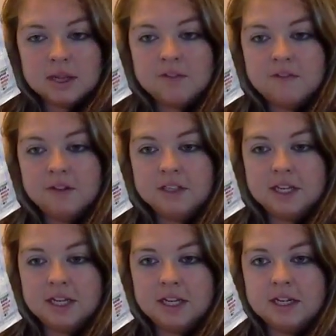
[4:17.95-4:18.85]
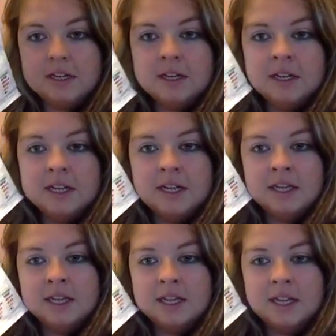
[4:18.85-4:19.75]
I've filled it in.
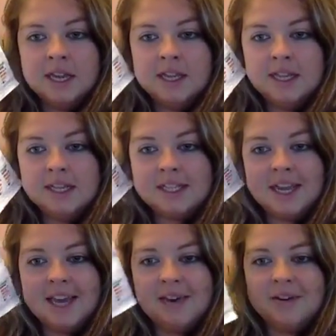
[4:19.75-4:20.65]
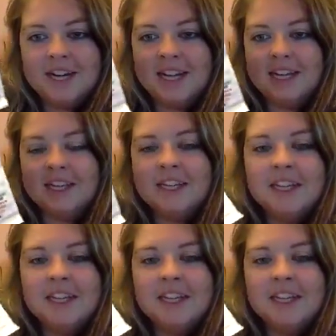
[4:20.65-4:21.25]
Hey, Lisa. Hey, Courtney.